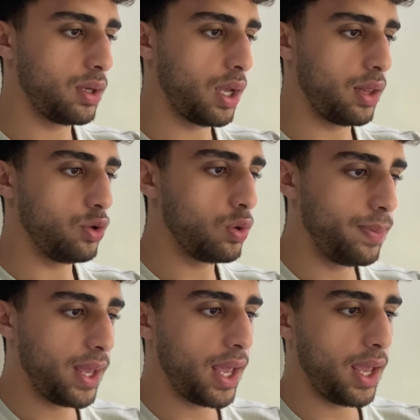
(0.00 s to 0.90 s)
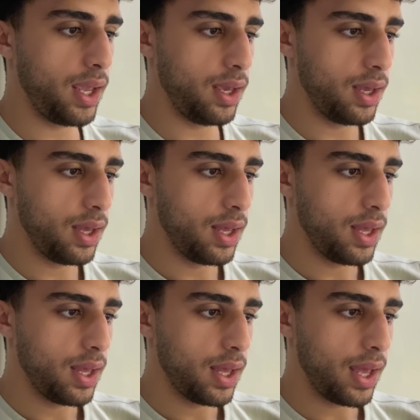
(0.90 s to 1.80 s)
and this will be a
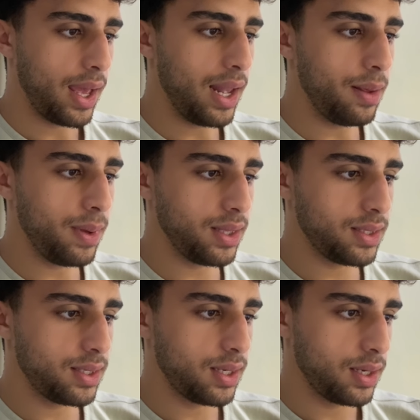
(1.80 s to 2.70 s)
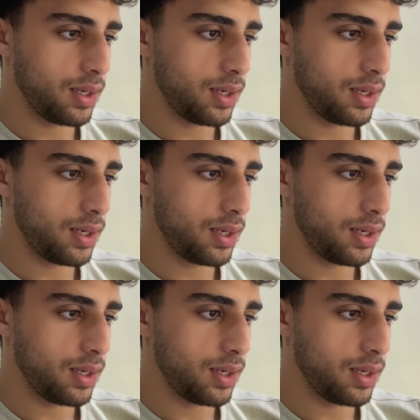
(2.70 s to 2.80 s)
element